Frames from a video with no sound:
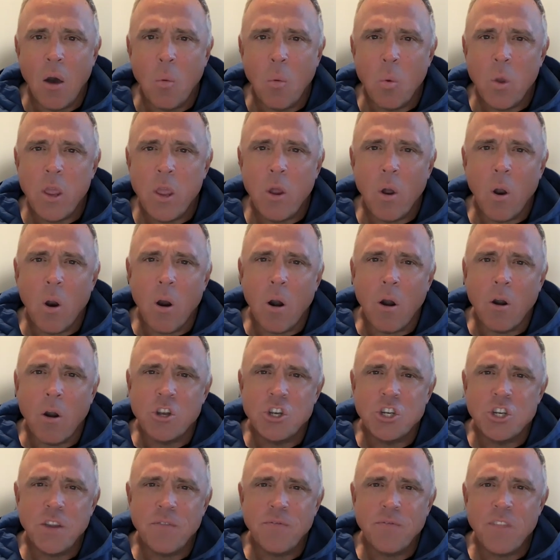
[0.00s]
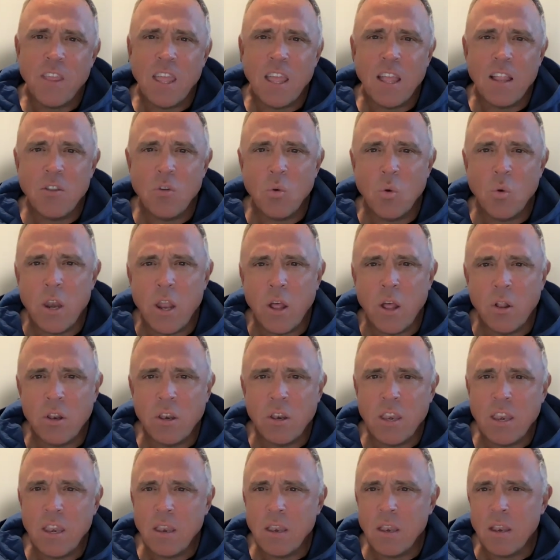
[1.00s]
we are shifting into
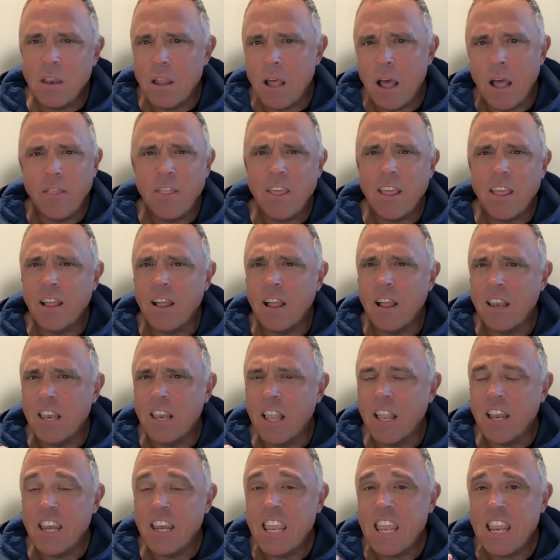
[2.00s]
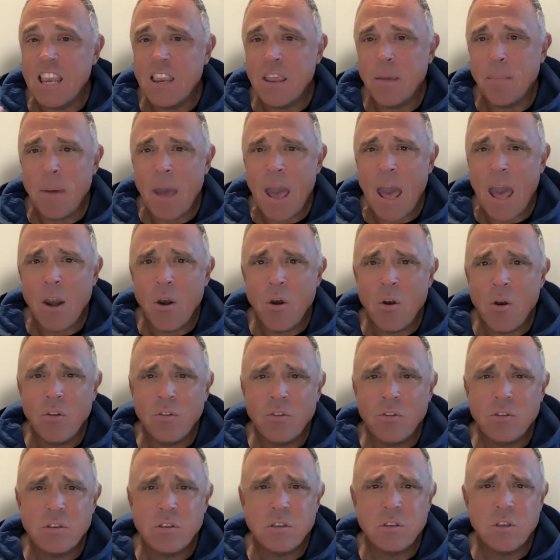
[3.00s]
I think a La Nina
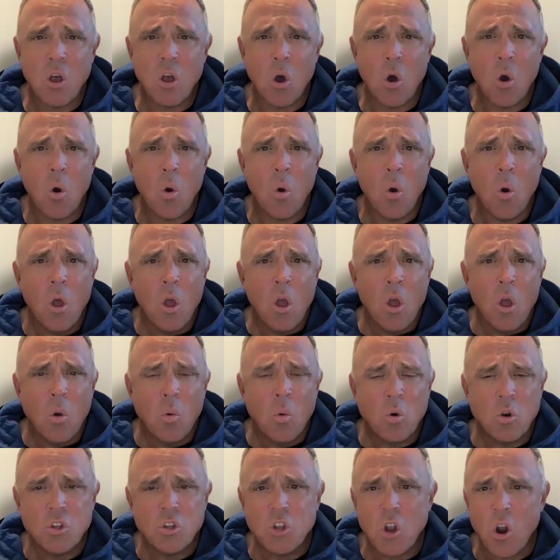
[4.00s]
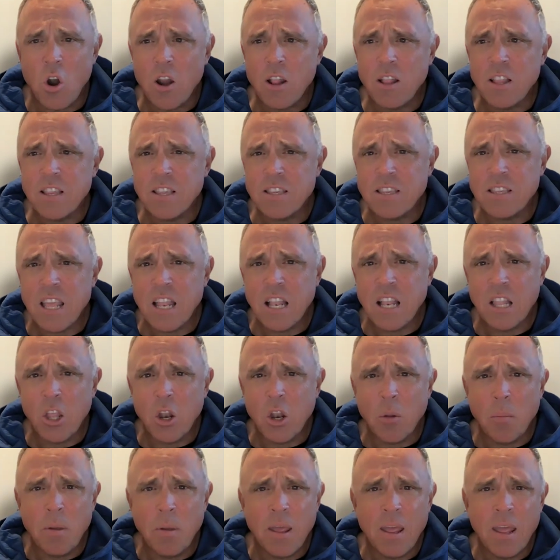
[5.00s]
pattern. So we're starting to see it a
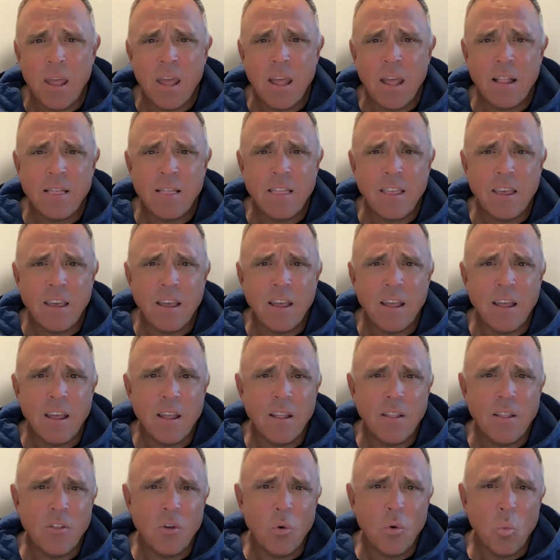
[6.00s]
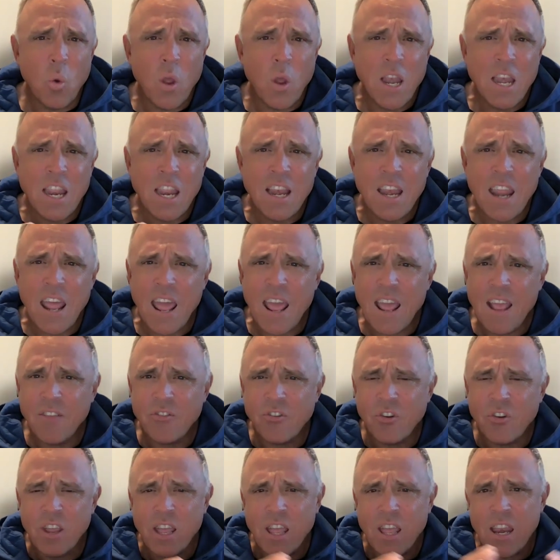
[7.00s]
little bit. The windy
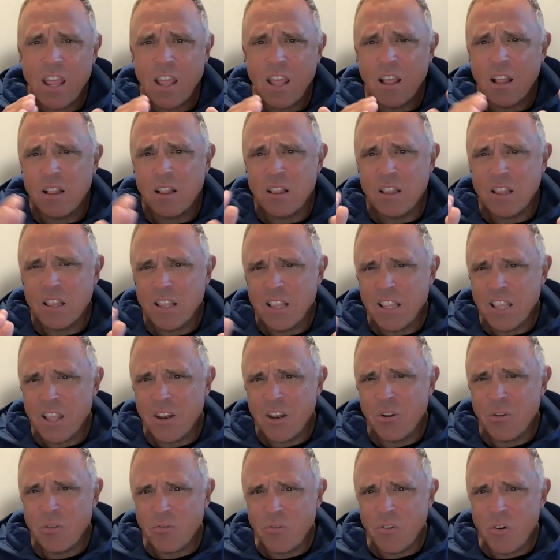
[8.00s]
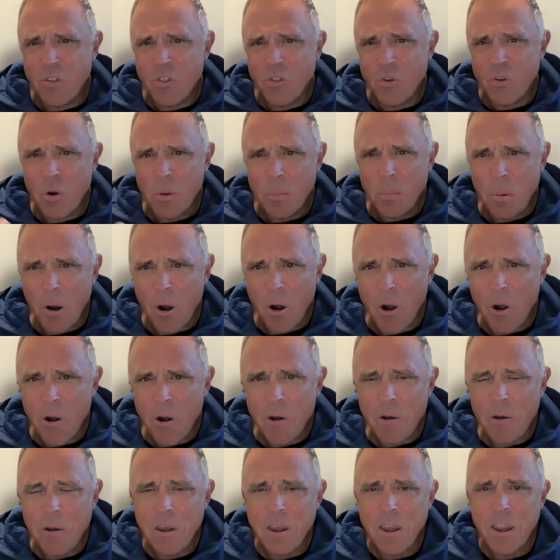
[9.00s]
days are getting a little further
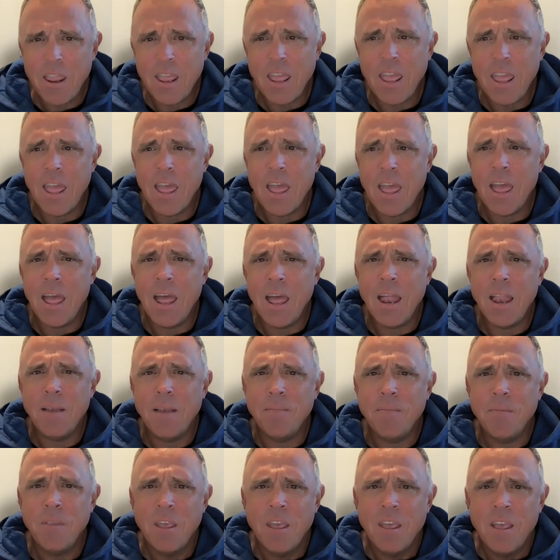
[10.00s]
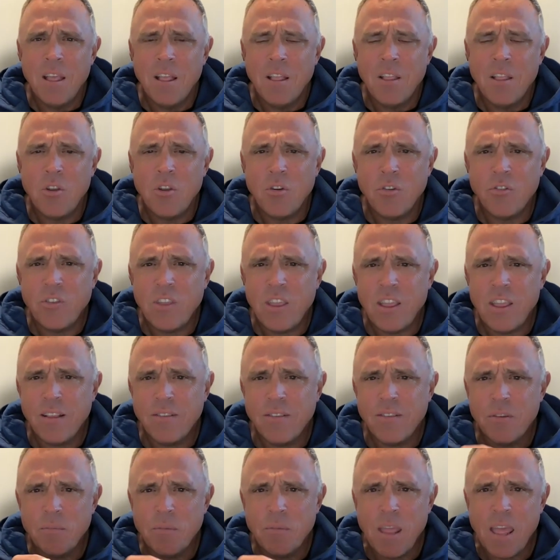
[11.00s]
apart, and you're seeing
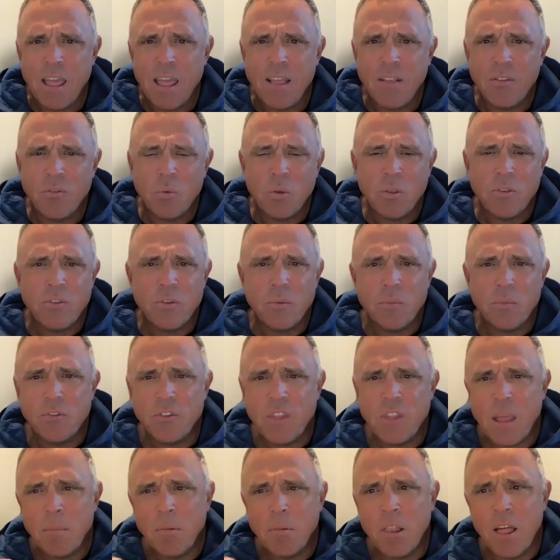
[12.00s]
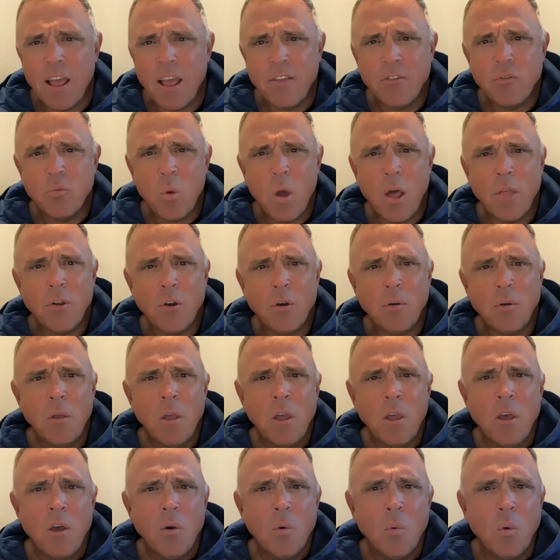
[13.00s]
some days with some stabilized weather,
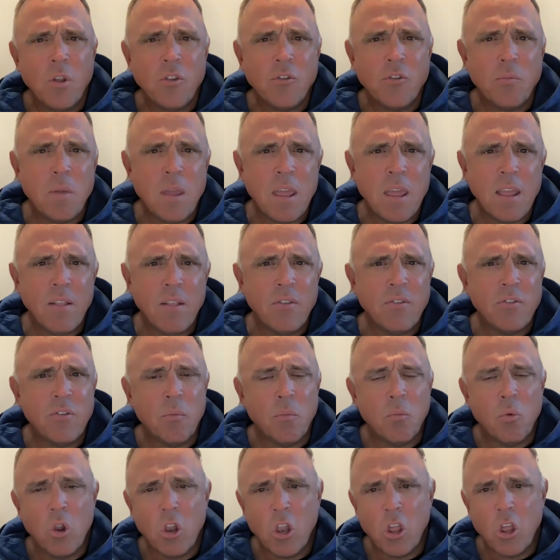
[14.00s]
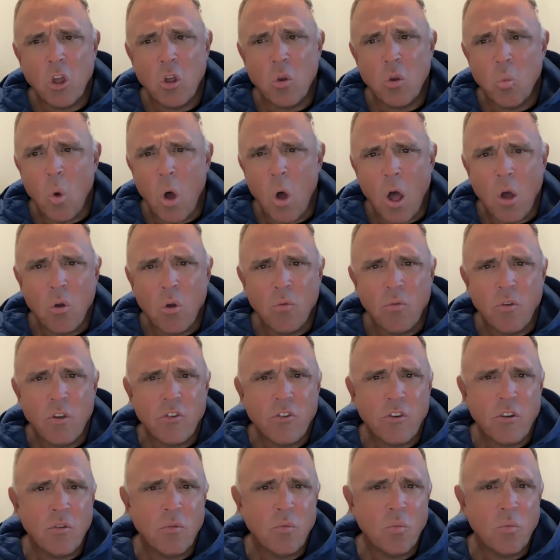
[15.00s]
which means some really good wahoo
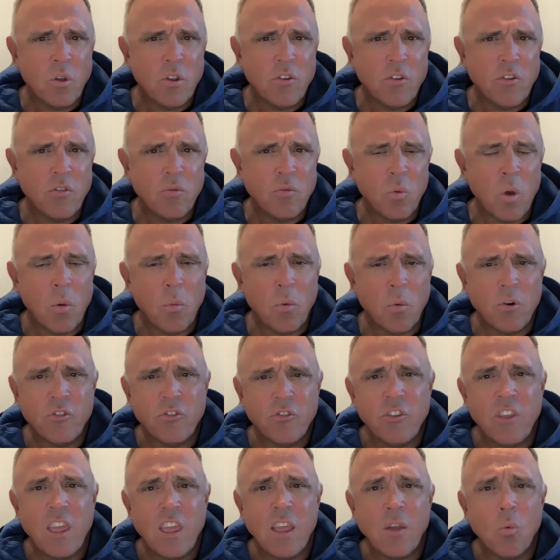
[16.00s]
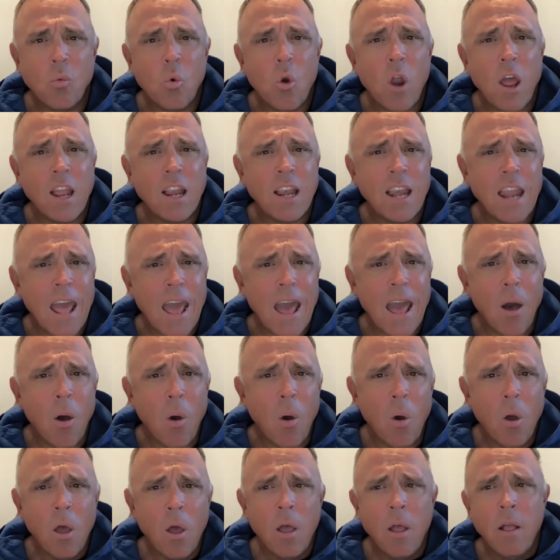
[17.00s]
fishing, which is what we're seeing right
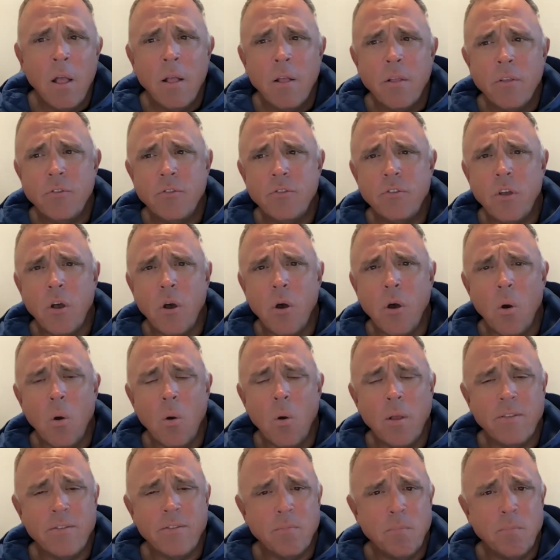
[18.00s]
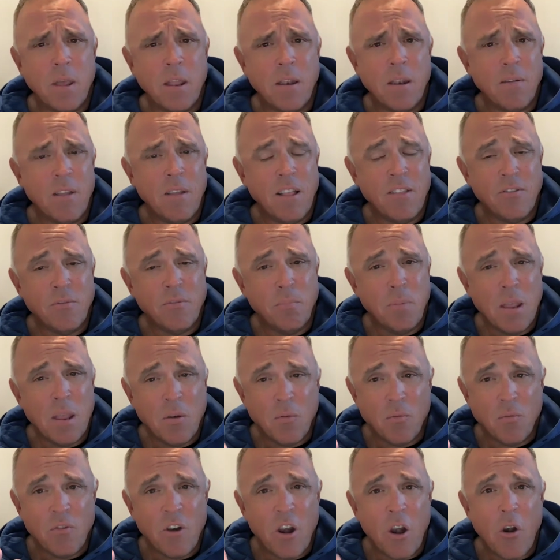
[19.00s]
now. So it's
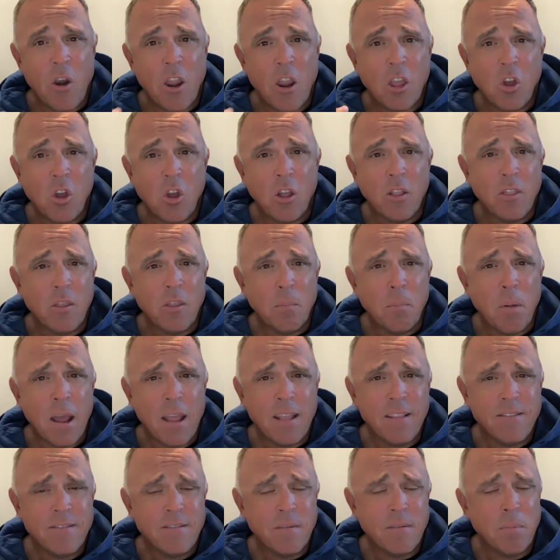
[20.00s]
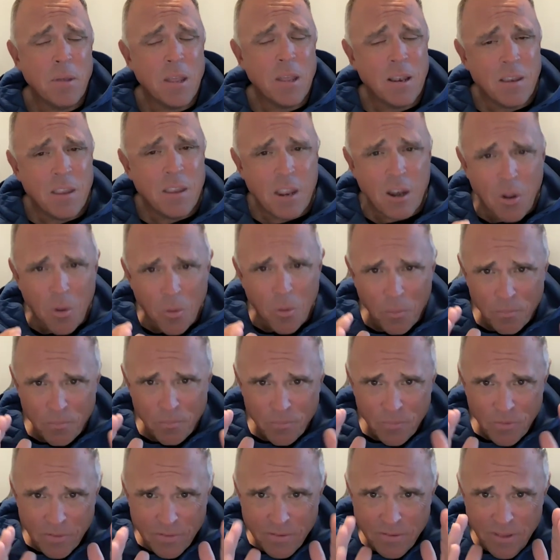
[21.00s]
been very good. The bites have been,
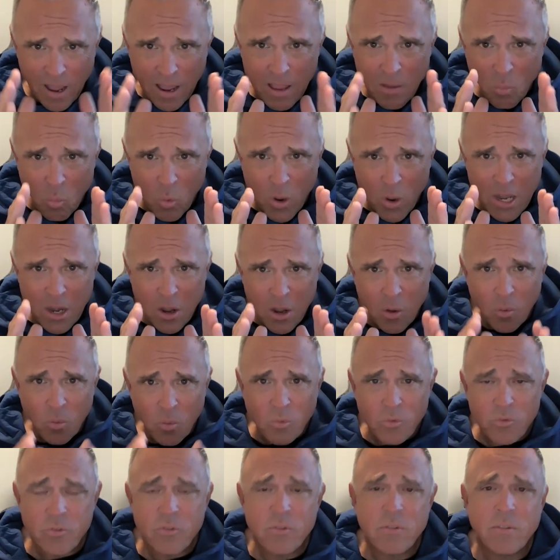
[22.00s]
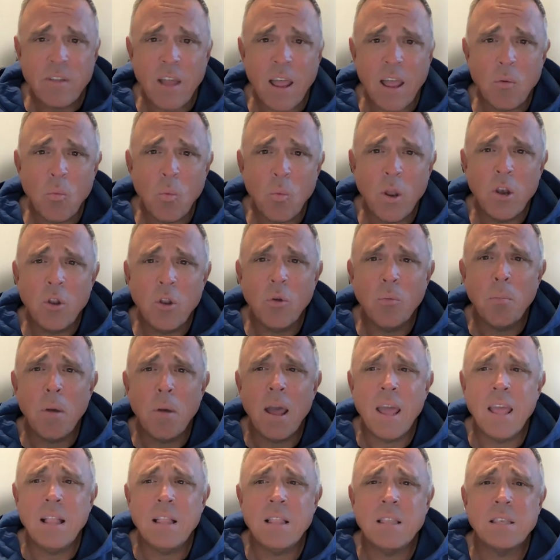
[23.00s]
tight windows, tight window
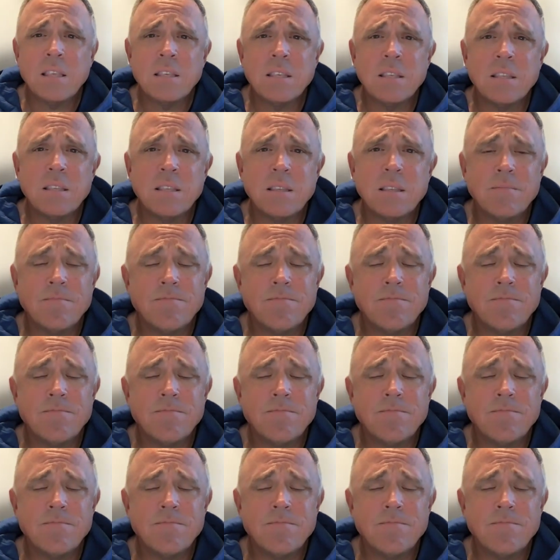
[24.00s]
bites, and